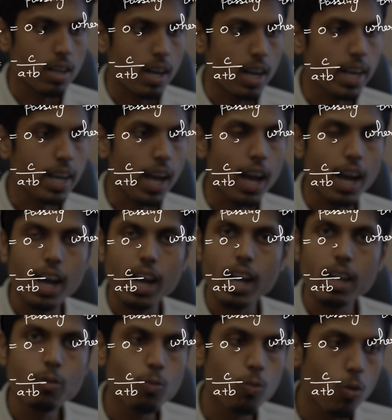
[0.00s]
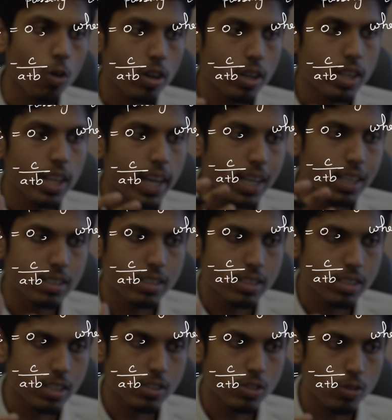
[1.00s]
b. And I want the
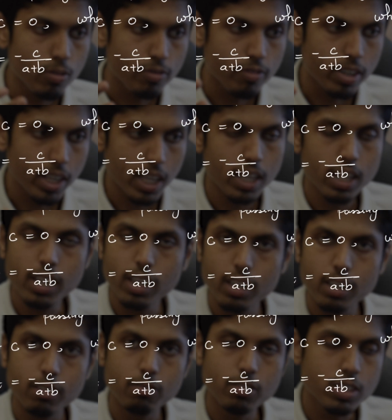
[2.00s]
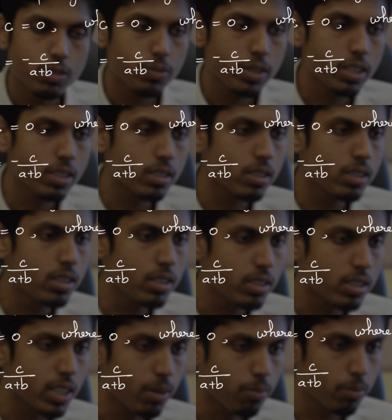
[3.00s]
existence of t, which means
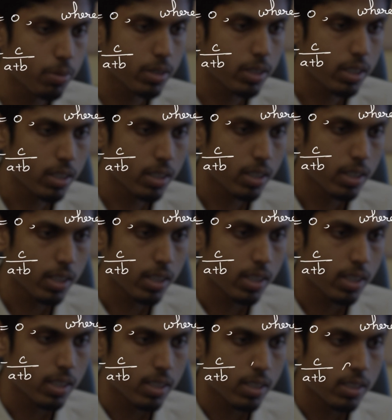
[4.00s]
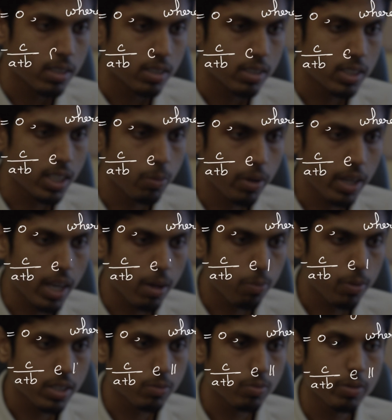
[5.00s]
this number c by
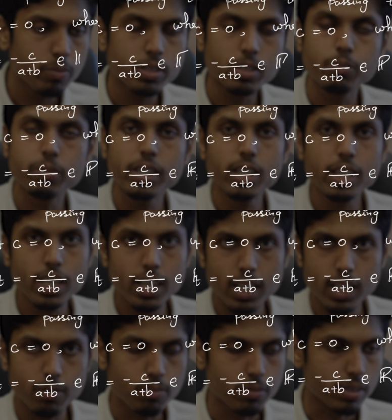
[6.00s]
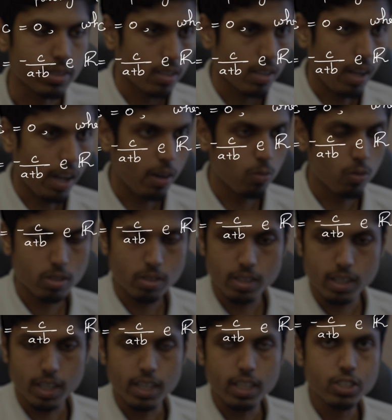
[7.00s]
a plus b must be a real number. And what's
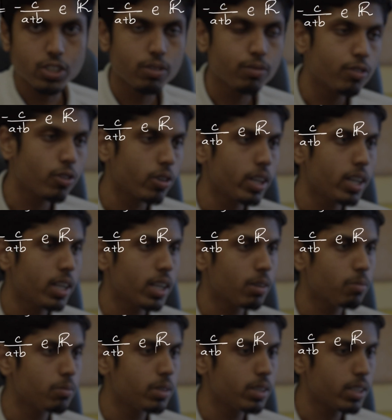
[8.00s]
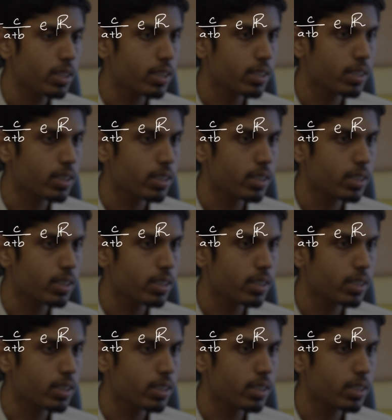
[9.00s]
the condition for real number?